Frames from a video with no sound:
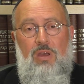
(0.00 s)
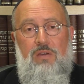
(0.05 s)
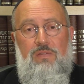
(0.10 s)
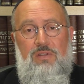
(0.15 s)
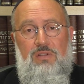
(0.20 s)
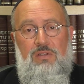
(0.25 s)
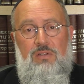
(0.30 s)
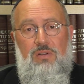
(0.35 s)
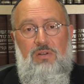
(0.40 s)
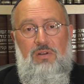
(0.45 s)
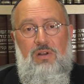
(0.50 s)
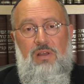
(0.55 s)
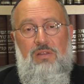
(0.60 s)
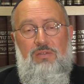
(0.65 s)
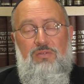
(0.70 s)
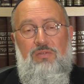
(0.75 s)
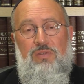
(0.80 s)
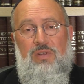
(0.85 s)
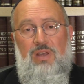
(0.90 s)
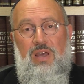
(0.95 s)
of the Torah
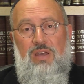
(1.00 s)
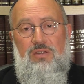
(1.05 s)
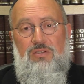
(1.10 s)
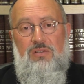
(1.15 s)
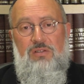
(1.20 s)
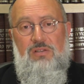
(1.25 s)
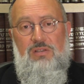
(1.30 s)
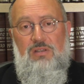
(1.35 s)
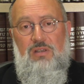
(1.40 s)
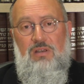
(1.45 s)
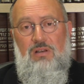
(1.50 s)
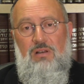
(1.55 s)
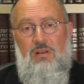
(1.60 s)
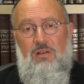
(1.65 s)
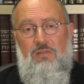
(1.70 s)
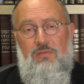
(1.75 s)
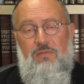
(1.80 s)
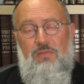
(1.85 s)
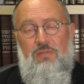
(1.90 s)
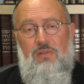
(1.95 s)
through the agency
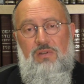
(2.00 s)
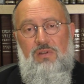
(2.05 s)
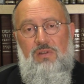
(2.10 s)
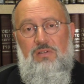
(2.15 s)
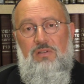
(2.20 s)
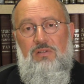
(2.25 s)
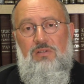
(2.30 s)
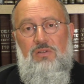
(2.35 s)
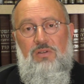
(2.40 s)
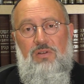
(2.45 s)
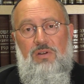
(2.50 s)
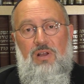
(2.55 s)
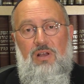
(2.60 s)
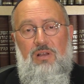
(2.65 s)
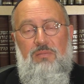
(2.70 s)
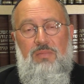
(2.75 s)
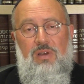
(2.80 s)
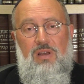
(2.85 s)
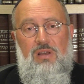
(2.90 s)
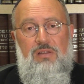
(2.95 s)
of the
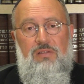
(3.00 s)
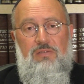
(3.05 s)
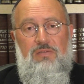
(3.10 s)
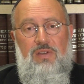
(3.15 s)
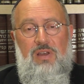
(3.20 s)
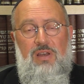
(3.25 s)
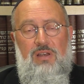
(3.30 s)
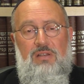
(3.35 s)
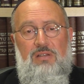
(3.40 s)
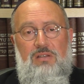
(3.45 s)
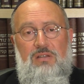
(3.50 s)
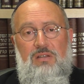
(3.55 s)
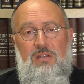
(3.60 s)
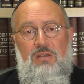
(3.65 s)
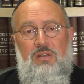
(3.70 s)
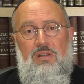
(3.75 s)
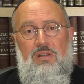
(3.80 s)
Torah by the fact